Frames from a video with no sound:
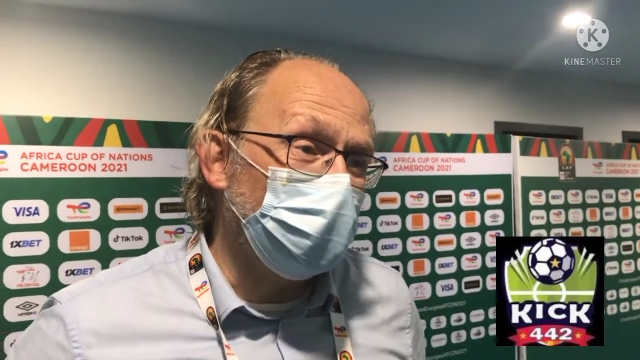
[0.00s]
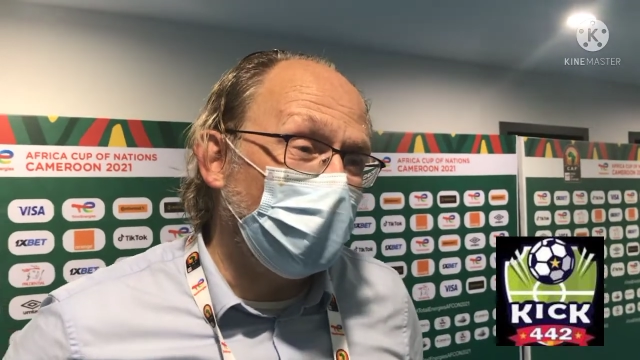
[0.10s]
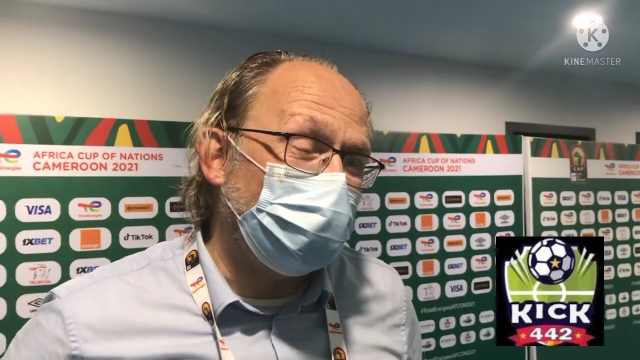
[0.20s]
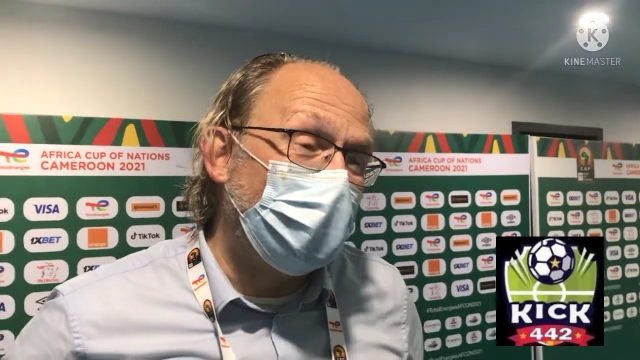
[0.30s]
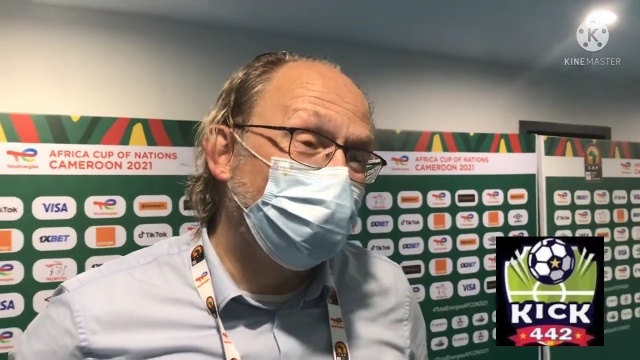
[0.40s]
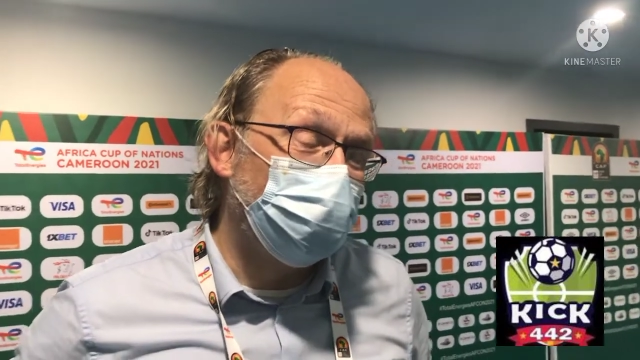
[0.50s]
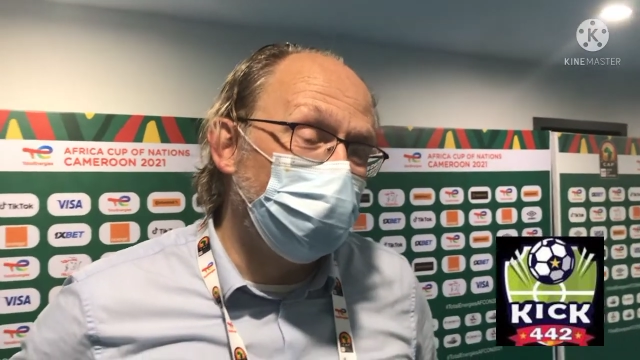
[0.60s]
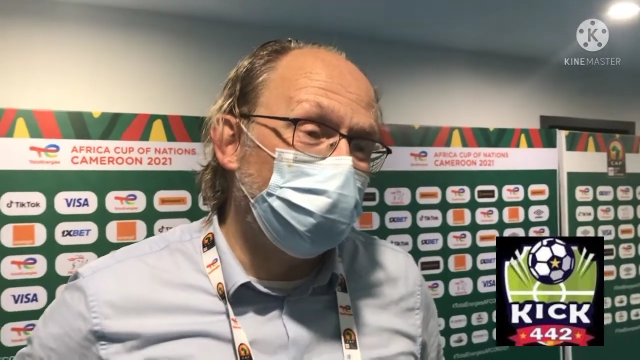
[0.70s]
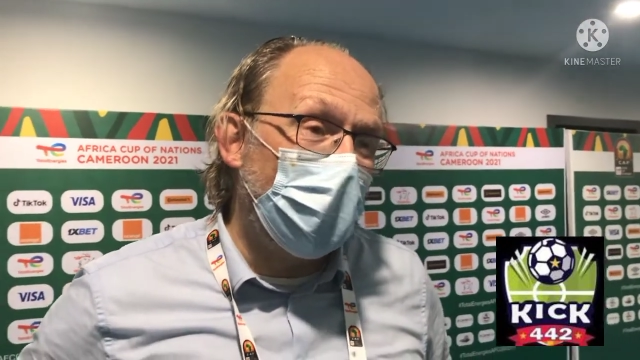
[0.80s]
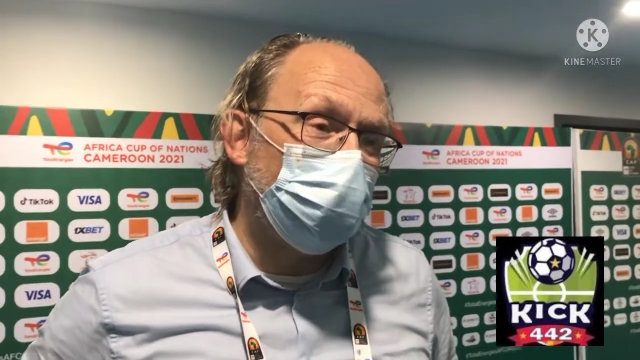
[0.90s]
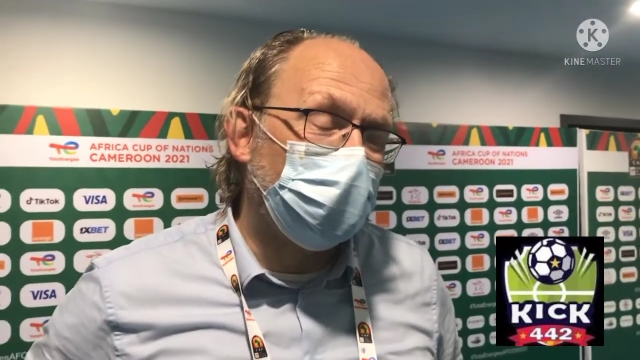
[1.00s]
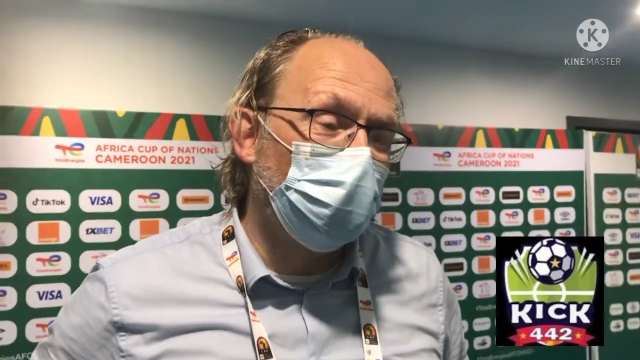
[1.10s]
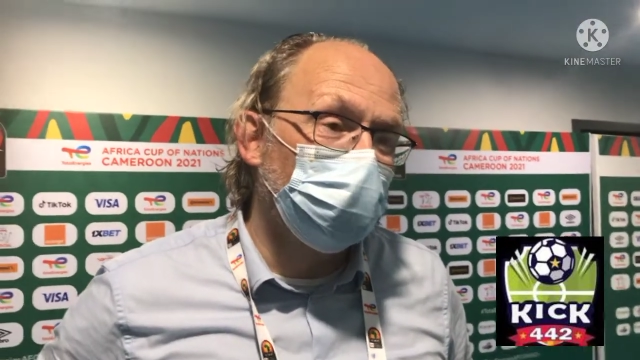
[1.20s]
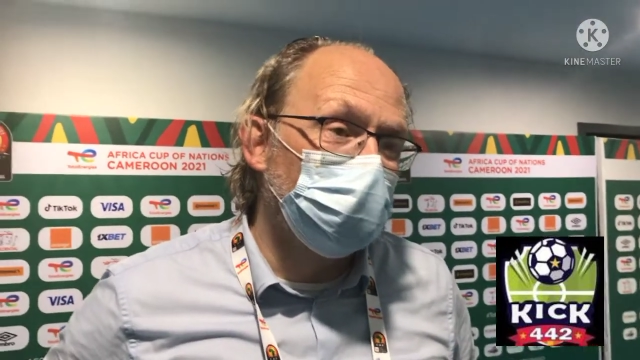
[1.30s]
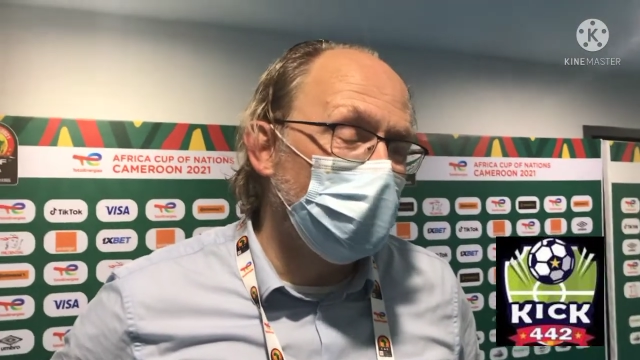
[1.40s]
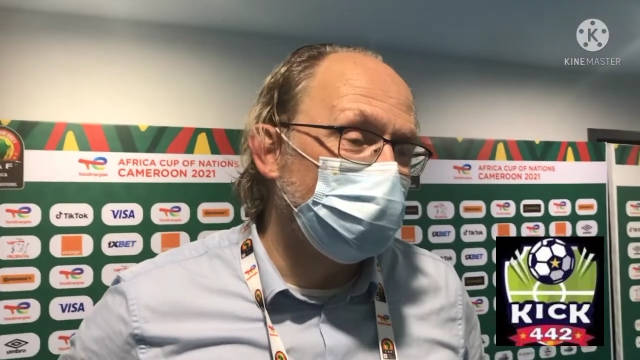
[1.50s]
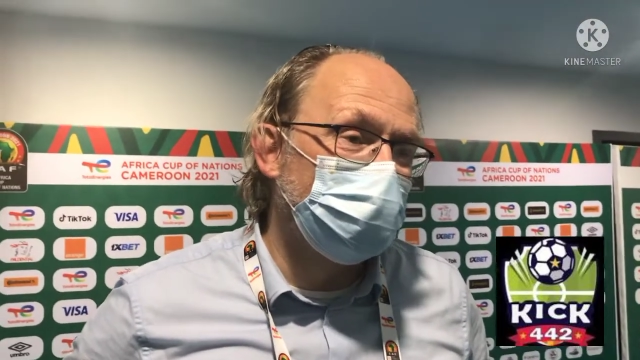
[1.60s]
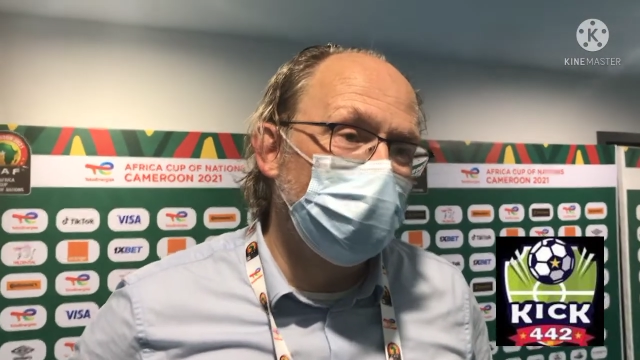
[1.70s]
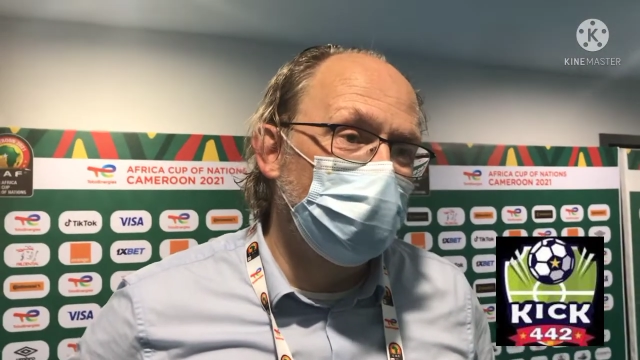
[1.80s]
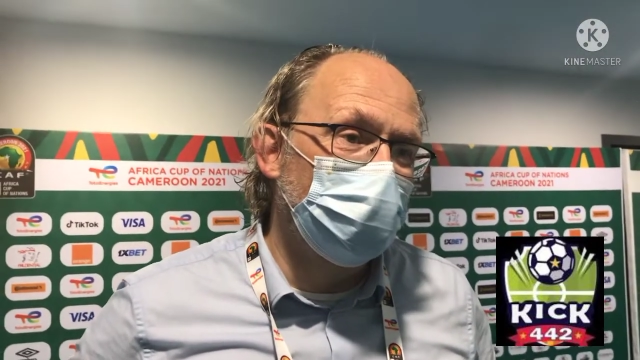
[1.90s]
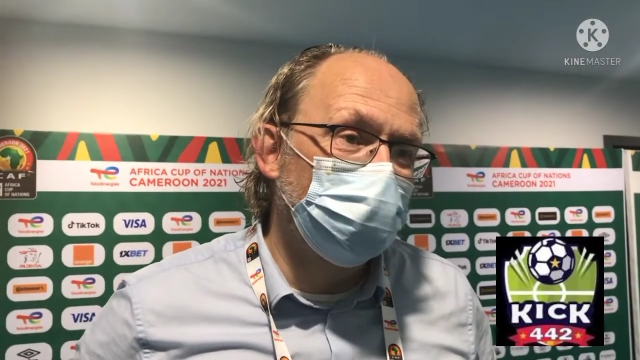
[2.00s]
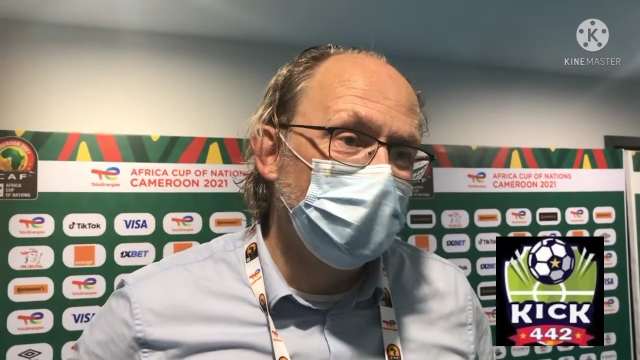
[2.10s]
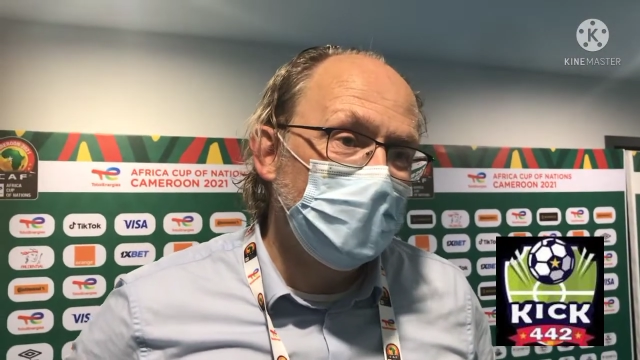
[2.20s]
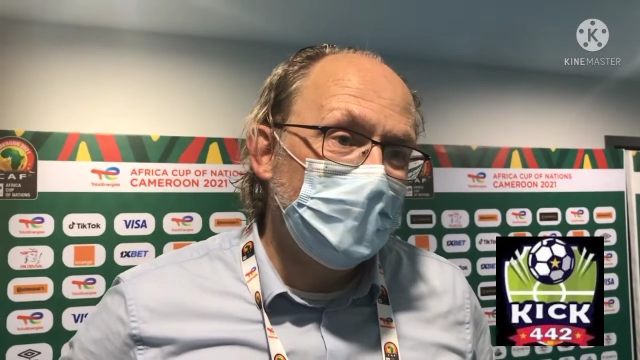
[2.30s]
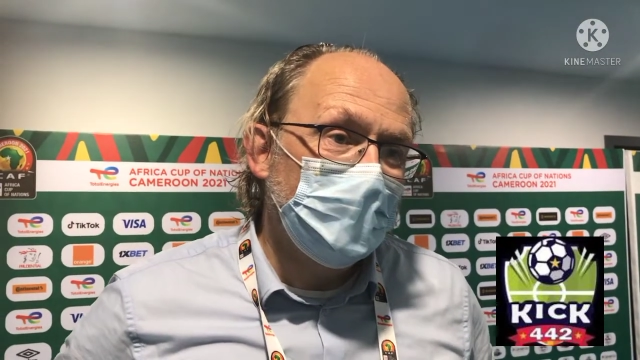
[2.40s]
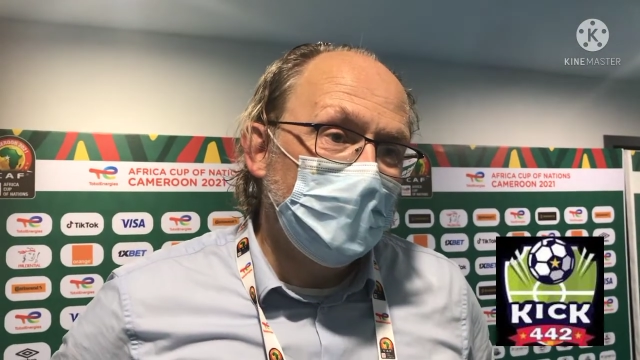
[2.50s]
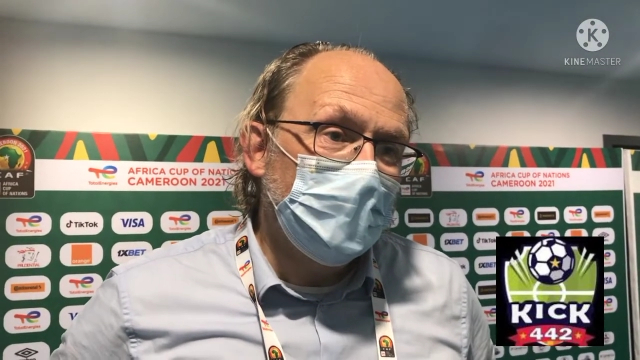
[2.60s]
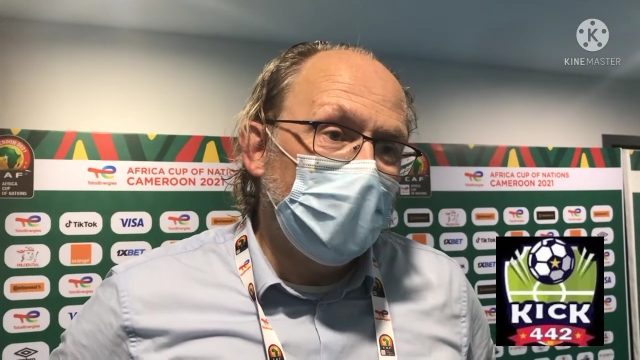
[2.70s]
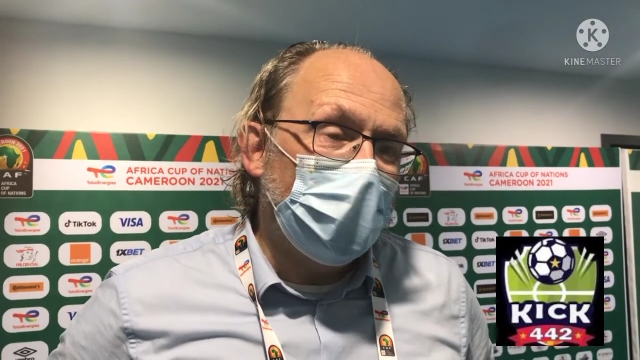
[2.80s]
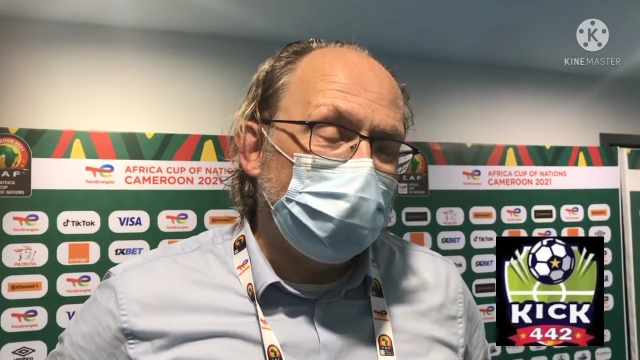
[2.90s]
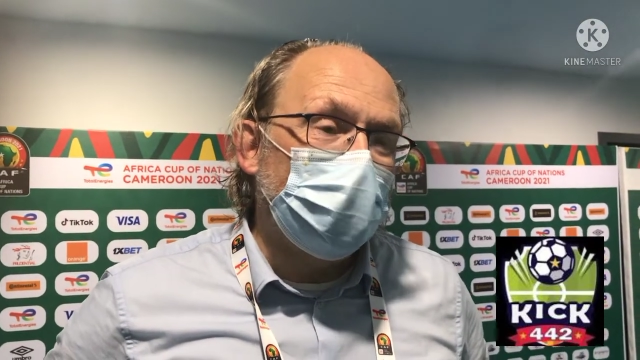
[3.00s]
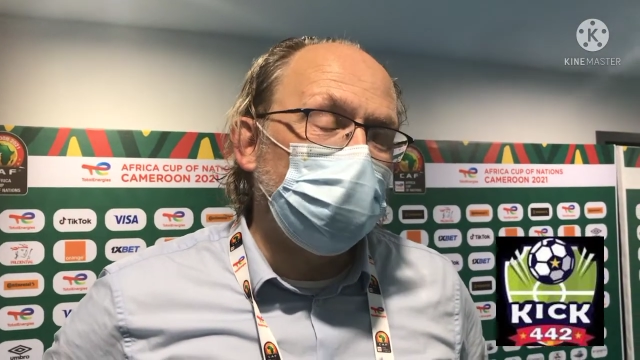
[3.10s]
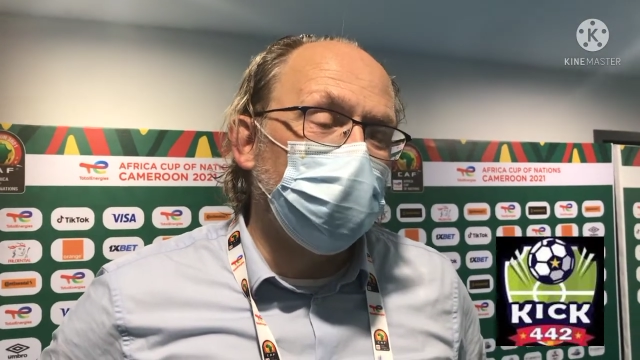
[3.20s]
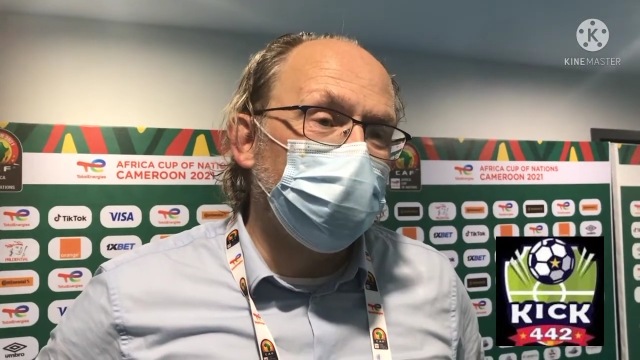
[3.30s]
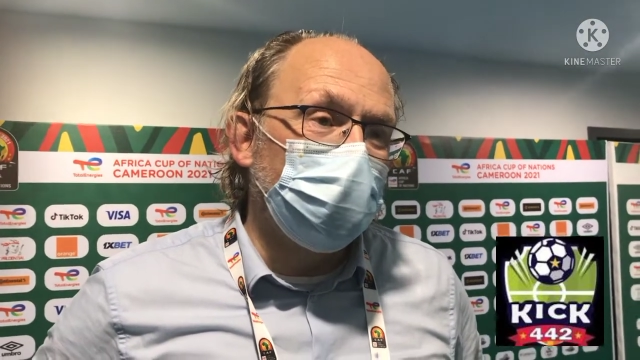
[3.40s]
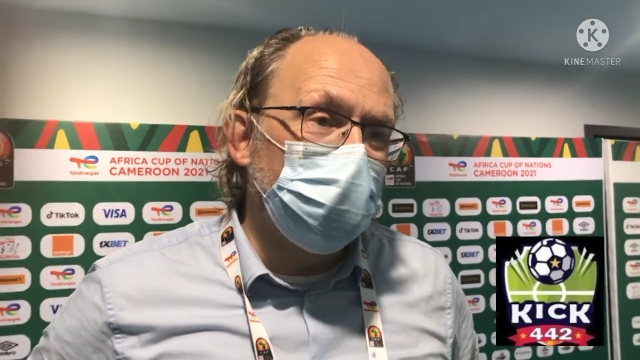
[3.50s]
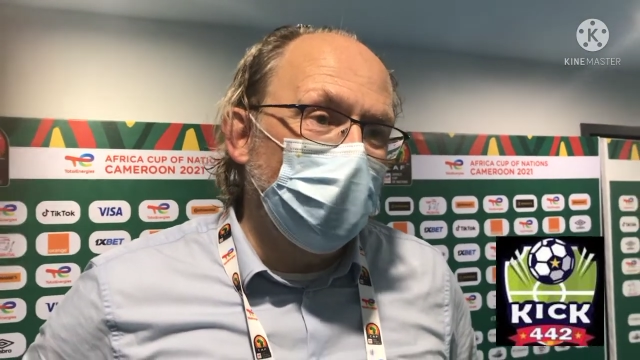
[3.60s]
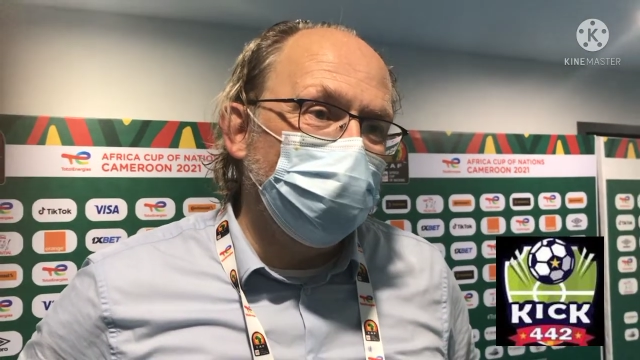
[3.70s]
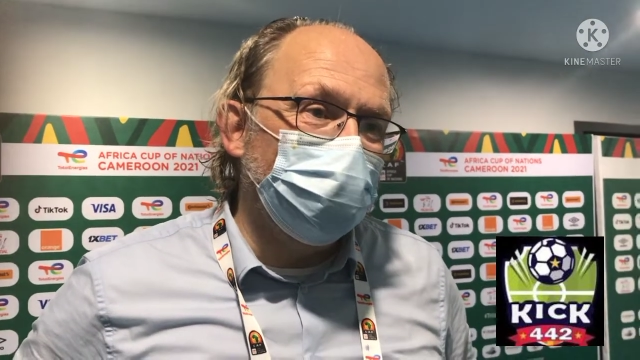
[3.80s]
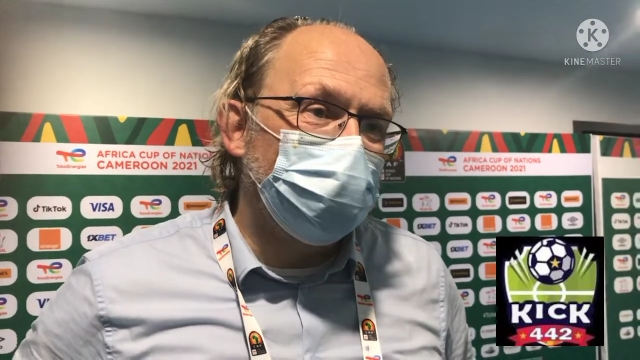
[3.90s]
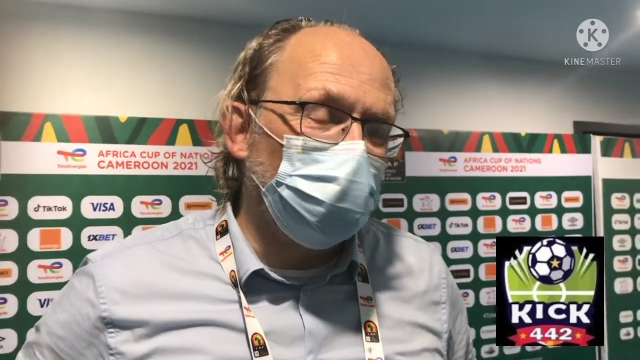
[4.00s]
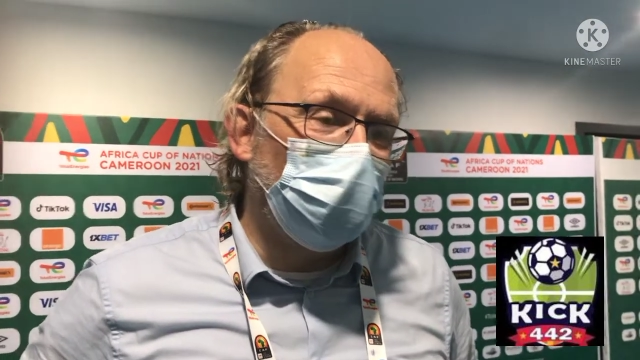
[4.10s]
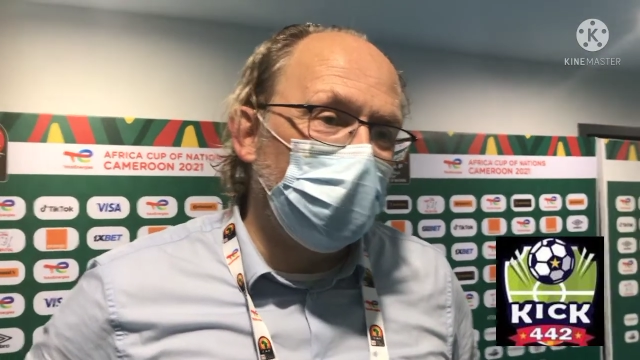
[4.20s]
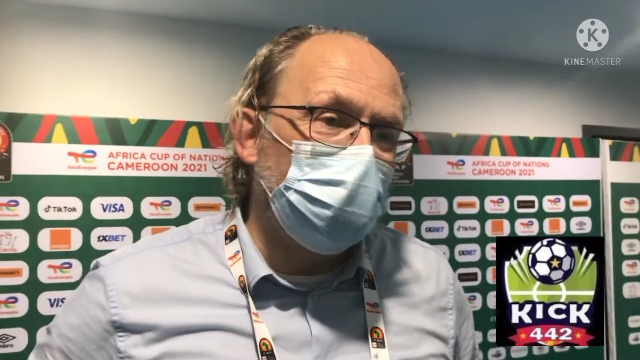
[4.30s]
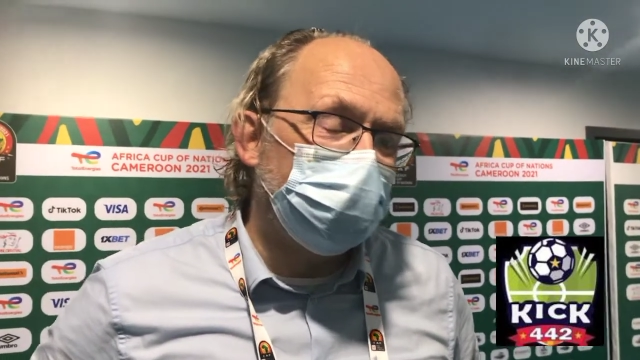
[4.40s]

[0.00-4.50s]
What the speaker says: it ends here at AFCON, but I think it was an amazing story.